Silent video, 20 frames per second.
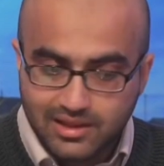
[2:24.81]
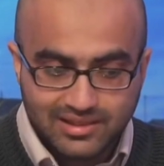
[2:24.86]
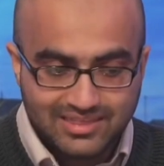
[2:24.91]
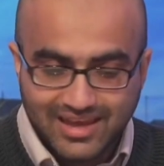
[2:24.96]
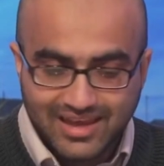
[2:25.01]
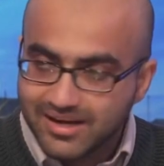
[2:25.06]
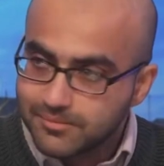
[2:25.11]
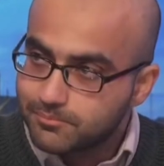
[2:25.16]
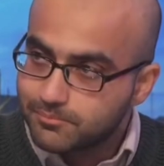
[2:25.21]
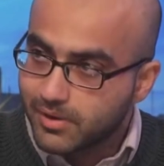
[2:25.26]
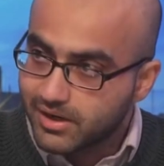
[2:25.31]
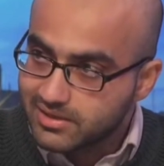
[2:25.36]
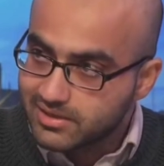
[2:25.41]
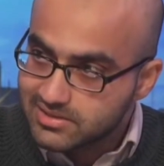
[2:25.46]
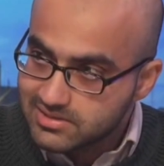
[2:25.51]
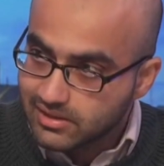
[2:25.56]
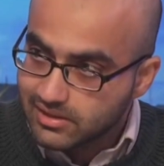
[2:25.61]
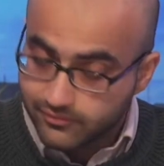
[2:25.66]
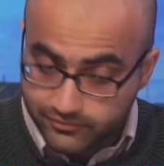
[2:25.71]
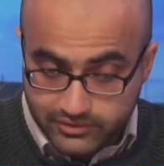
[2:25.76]
that by
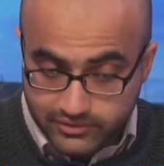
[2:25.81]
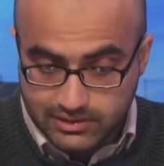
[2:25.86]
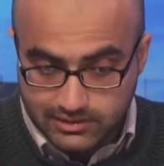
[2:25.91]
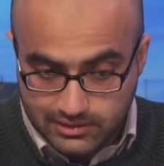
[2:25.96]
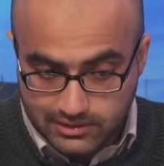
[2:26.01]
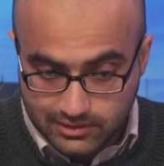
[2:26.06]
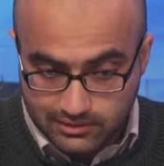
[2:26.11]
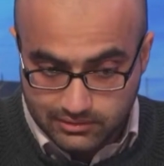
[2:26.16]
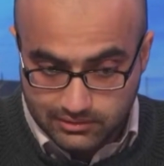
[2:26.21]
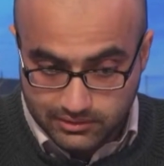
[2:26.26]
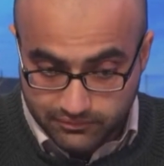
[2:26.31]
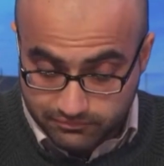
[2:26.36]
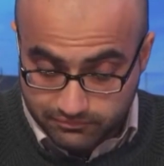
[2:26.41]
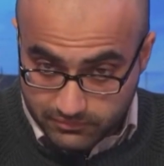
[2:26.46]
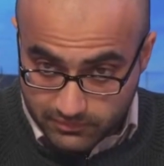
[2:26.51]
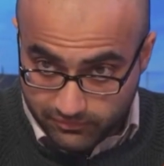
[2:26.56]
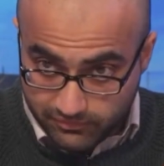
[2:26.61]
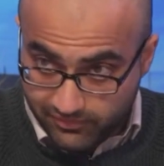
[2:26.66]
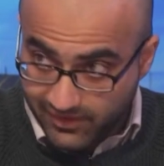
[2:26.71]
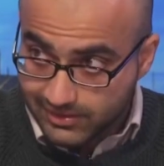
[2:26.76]
itself,
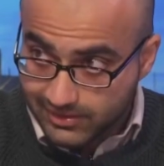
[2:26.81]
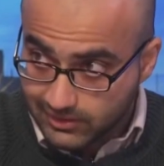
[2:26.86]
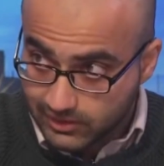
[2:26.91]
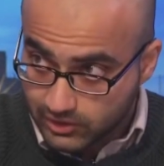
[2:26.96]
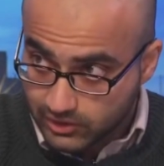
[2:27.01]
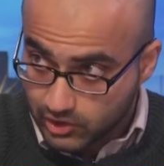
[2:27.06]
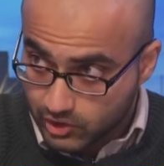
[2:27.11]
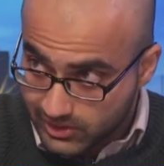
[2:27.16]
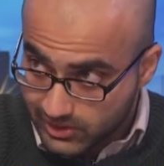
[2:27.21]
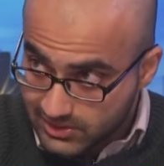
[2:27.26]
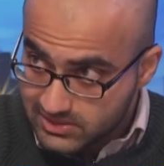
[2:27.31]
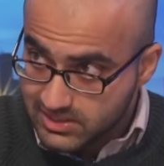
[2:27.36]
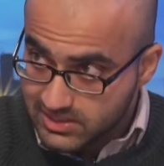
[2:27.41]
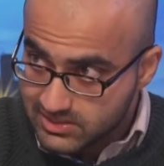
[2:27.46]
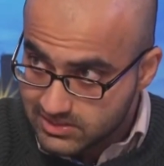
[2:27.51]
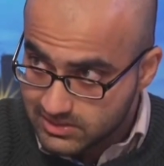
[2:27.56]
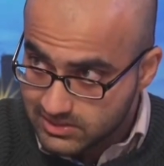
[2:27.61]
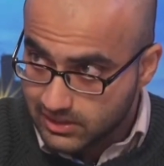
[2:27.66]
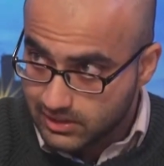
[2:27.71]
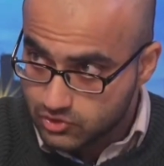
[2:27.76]
the fact that there
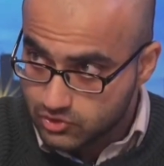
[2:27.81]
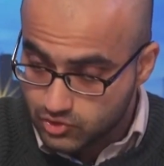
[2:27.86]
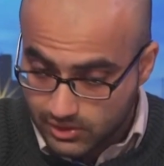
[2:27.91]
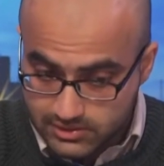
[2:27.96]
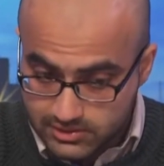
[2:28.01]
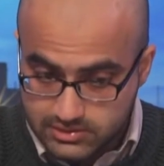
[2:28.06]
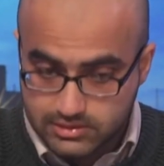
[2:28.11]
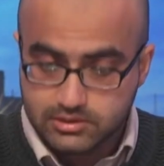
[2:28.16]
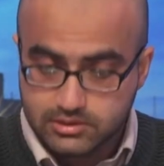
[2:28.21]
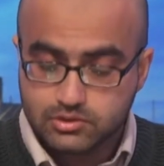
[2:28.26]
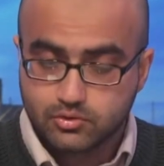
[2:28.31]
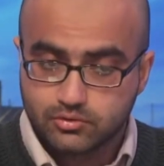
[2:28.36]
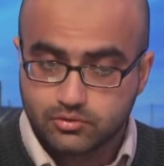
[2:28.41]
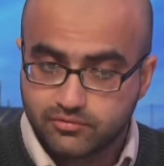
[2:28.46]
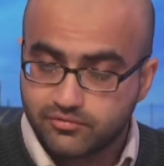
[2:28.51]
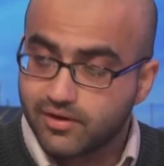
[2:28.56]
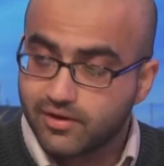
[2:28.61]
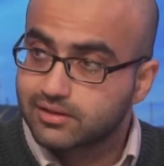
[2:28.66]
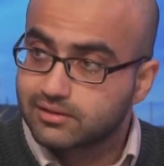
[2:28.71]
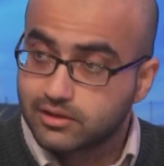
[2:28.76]
exists injustice, or
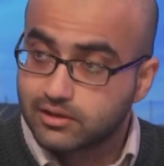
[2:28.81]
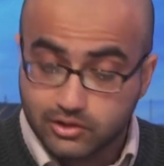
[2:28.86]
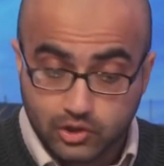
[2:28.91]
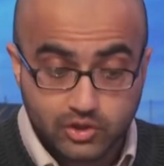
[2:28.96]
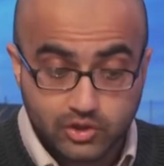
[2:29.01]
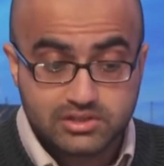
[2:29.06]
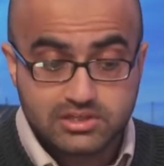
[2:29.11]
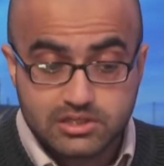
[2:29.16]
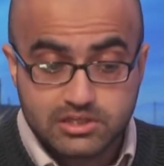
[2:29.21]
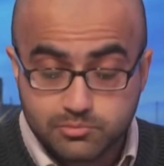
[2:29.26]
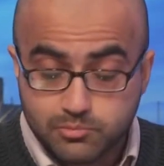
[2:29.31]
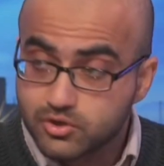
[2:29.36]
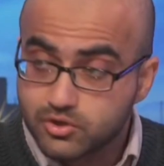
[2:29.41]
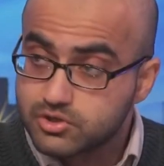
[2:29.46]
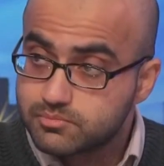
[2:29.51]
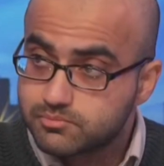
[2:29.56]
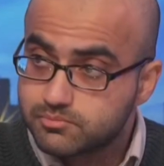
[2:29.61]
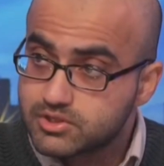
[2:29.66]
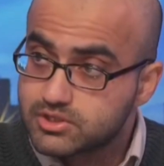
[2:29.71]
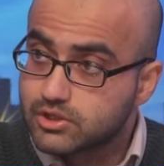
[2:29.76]
the fact that there exist
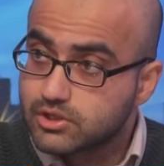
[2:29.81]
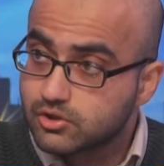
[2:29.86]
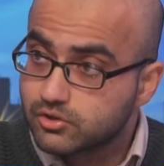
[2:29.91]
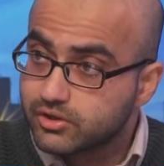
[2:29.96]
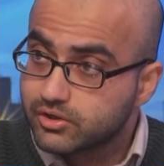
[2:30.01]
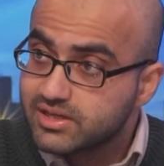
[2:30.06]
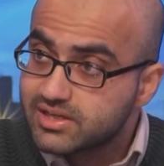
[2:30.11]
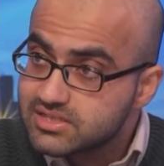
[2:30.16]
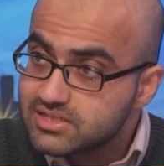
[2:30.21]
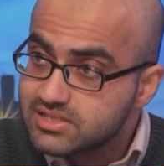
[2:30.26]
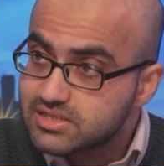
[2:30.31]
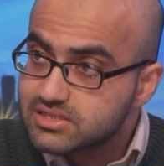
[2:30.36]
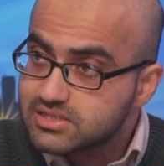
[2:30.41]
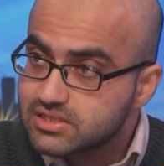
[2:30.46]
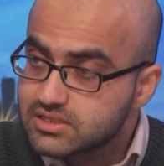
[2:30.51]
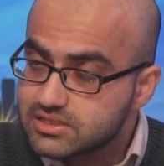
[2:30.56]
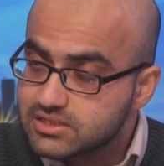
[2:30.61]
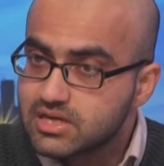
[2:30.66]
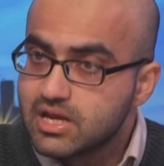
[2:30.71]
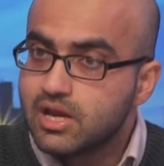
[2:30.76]
particular
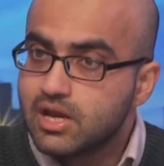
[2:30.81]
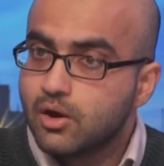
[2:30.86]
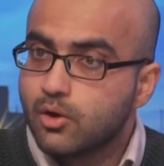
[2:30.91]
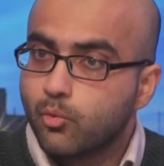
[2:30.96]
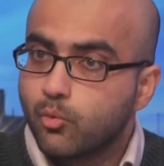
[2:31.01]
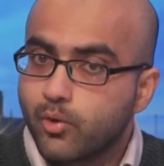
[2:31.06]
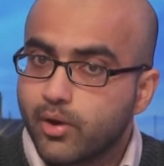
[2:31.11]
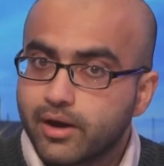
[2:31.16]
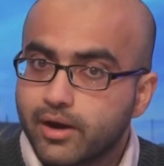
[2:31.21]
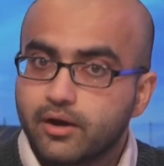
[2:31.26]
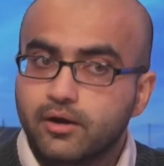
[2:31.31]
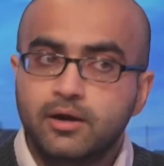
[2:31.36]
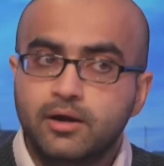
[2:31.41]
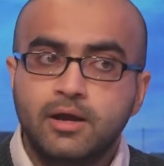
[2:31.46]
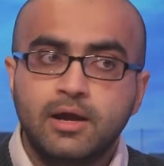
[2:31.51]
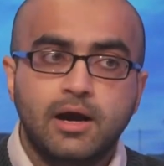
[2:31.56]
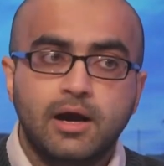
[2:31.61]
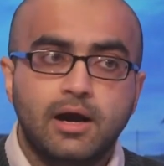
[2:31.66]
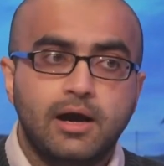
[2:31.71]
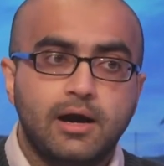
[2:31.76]
instances where
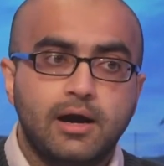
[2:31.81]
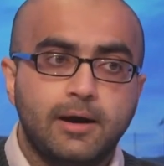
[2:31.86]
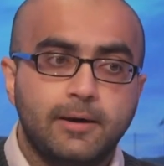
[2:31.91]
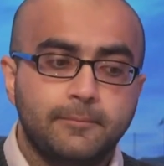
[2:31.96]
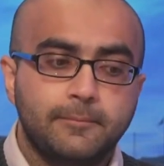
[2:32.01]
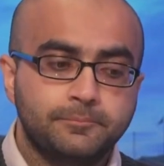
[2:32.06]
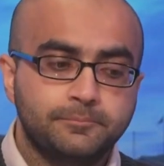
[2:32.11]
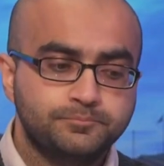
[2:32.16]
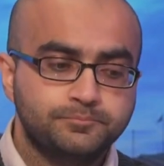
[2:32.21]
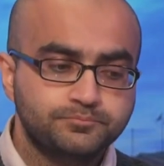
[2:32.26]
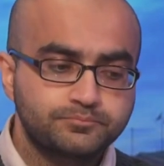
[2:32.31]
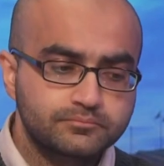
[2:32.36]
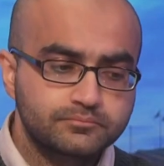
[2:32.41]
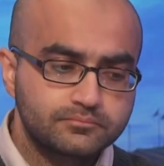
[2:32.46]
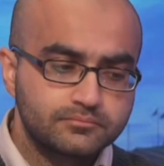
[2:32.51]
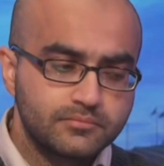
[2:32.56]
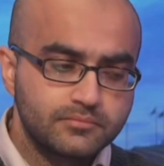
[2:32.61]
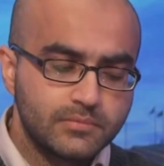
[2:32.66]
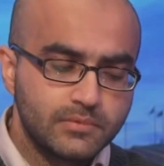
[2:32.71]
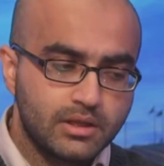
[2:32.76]

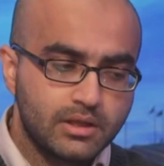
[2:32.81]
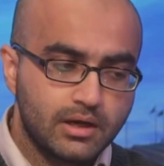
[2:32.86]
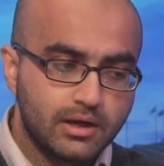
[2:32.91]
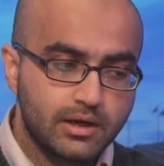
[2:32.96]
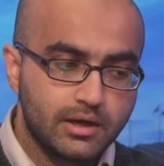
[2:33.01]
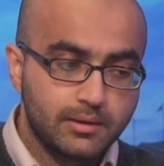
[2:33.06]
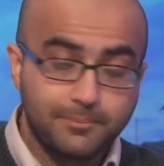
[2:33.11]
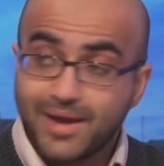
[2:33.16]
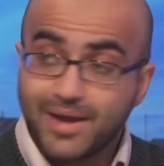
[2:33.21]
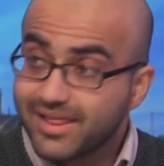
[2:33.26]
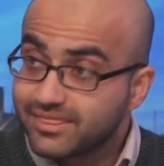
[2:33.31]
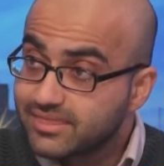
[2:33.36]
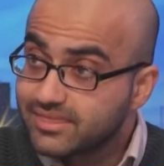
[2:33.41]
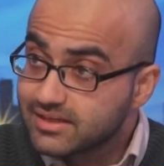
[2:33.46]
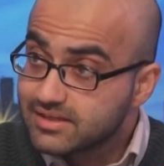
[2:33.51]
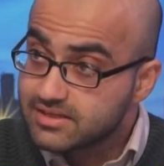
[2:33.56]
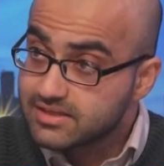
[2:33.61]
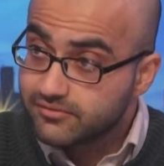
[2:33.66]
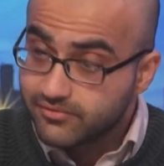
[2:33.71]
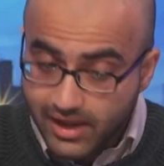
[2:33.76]
bad
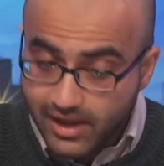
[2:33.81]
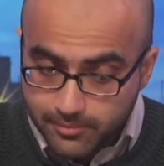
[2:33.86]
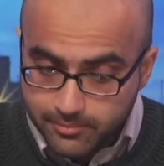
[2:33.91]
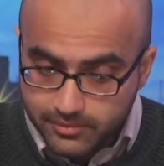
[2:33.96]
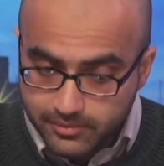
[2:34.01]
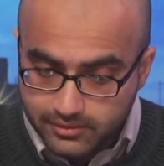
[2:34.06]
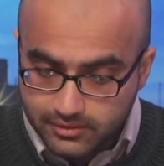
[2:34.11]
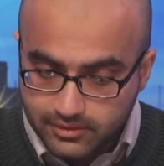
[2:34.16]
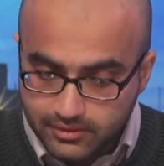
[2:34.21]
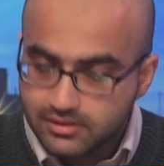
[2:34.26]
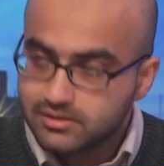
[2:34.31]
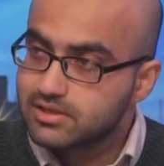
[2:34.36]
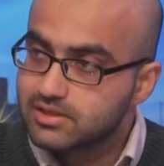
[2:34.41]
things have happened,